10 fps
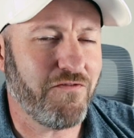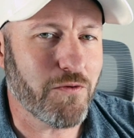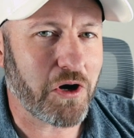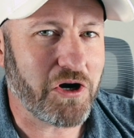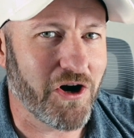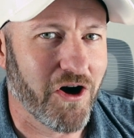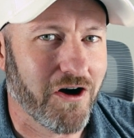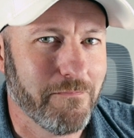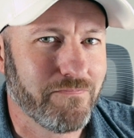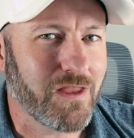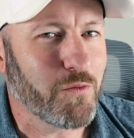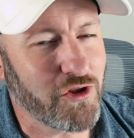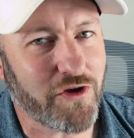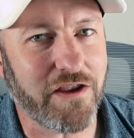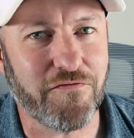if you recall,
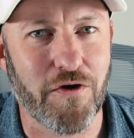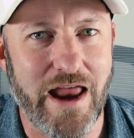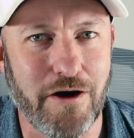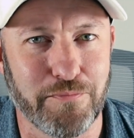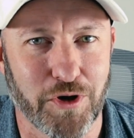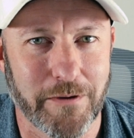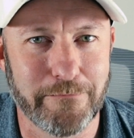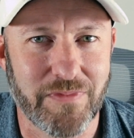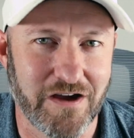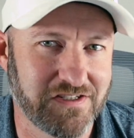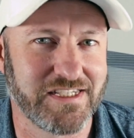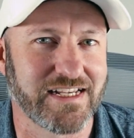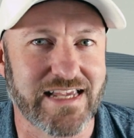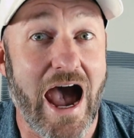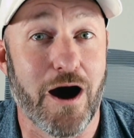we're looking for an output of
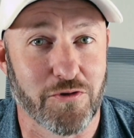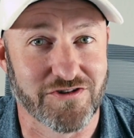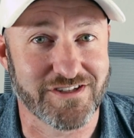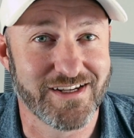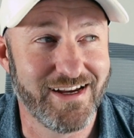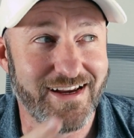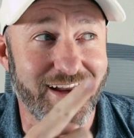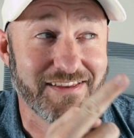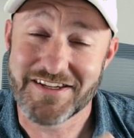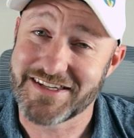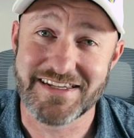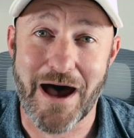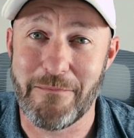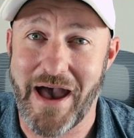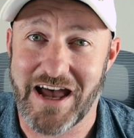six hours, and this does
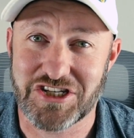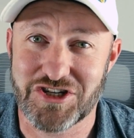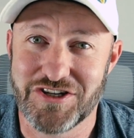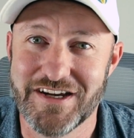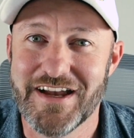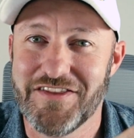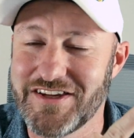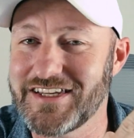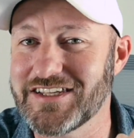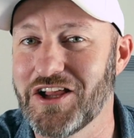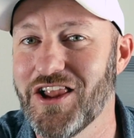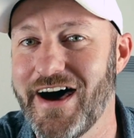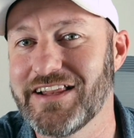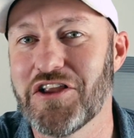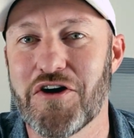not match. This is a
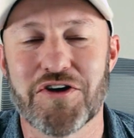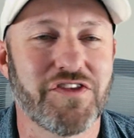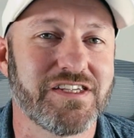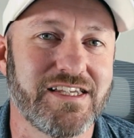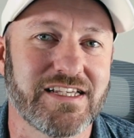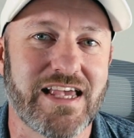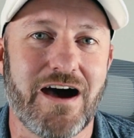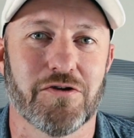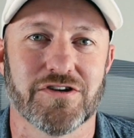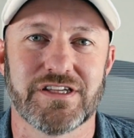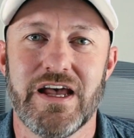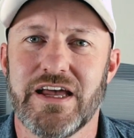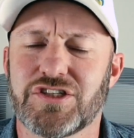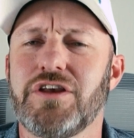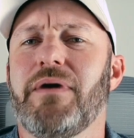lot longer than six hours.
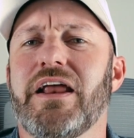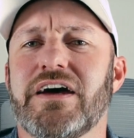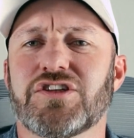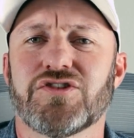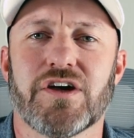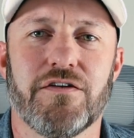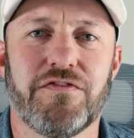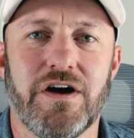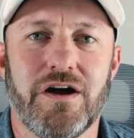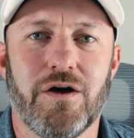So you might ask yourself,